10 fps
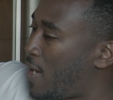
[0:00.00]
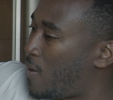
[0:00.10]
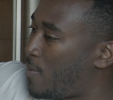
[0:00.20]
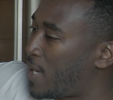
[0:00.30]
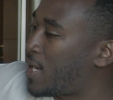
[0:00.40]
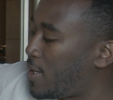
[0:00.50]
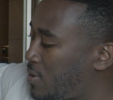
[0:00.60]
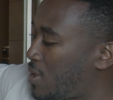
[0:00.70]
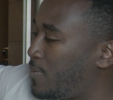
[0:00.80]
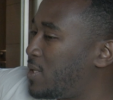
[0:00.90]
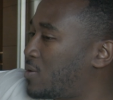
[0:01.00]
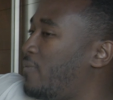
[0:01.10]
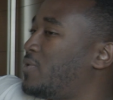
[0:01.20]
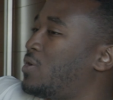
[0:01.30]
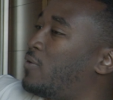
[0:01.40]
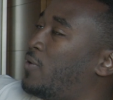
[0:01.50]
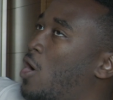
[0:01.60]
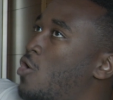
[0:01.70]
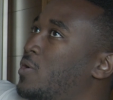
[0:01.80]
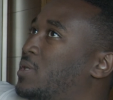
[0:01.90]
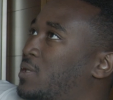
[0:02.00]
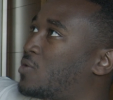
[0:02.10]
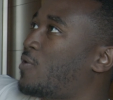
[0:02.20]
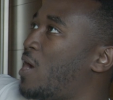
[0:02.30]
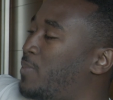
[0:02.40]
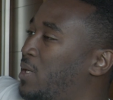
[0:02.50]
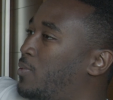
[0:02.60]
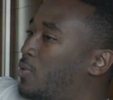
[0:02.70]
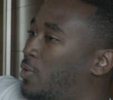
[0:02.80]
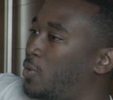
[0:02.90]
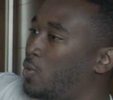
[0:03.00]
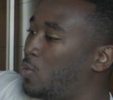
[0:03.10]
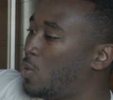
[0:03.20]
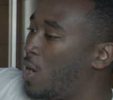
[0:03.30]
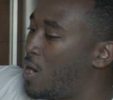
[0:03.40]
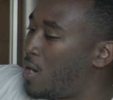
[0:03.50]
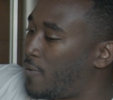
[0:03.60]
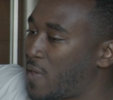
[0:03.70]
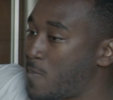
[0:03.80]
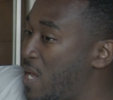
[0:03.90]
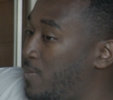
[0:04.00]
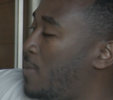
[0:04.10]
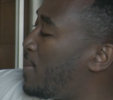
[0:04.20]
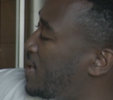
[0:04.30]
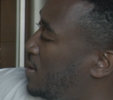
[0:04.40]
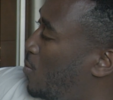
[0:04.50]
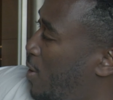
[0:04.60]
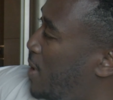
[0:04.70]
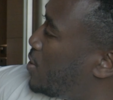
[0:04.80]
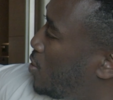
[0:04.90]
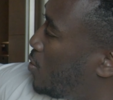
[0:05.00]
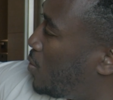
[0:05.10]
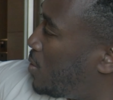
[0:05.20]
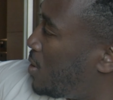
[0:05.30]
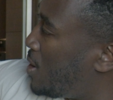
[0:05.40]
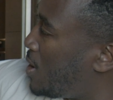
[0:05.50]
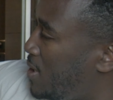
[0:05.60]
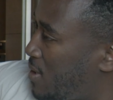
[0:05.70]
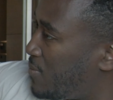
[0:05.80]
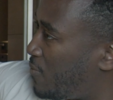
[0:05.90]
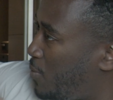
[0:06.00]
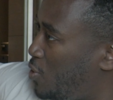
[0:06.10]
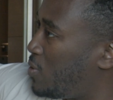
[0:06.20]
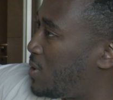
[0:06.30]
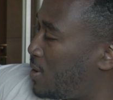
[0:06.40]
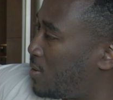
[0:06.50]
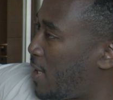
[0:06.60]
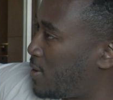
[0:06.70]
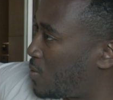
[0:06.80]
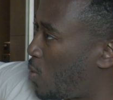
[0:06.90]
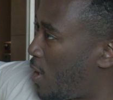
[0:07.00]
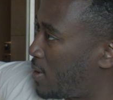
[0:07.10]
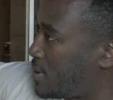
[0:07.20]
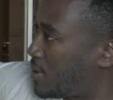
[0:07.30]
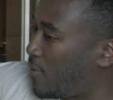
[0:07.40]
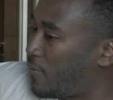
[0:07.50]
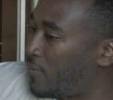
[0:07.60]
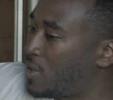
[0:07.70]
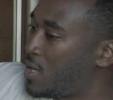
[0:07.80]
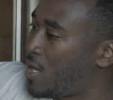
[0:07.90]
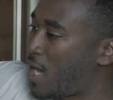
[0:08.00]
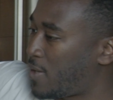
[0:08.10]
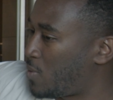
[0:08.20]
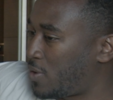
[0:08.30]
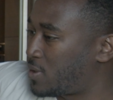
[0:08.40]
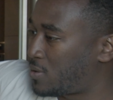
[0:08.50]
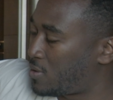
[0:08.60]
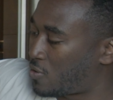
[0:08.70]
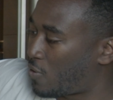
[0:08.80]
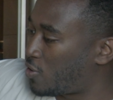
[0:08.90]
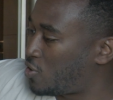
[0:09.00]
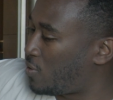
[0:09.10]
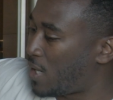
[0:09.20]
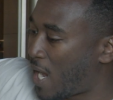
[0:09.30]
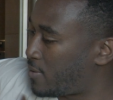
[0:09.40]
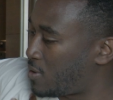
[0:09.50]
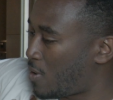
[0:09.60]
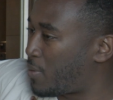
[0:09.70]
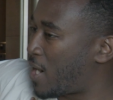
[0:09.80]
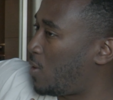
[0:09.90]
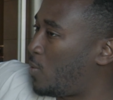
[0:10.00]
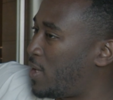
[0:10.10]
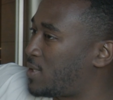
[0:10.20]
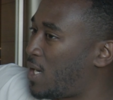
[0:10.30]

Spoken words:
Again, I used to have Instagram photographer only to describe people who they may be amazing at what they do in terms of producing like this work and stuff. And I'm not derogatory, I proudly wear the